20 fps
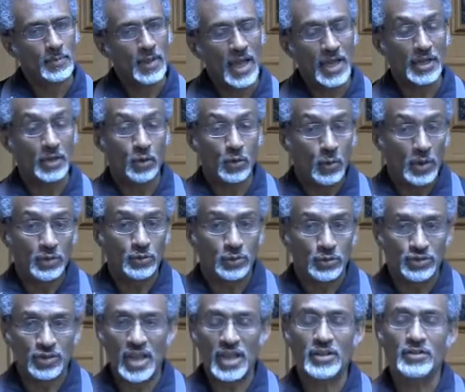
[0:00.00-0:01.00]
I don't want
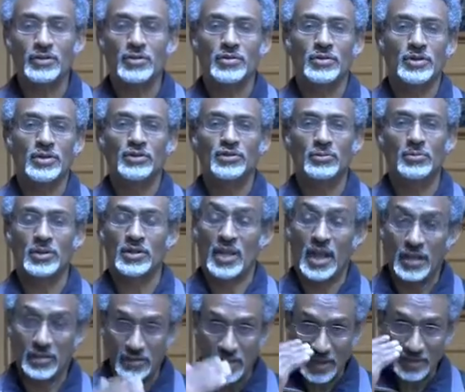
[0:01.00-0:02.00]
to say this, but
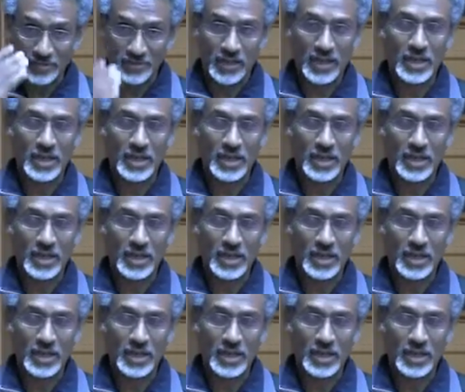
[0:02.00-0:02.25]
at that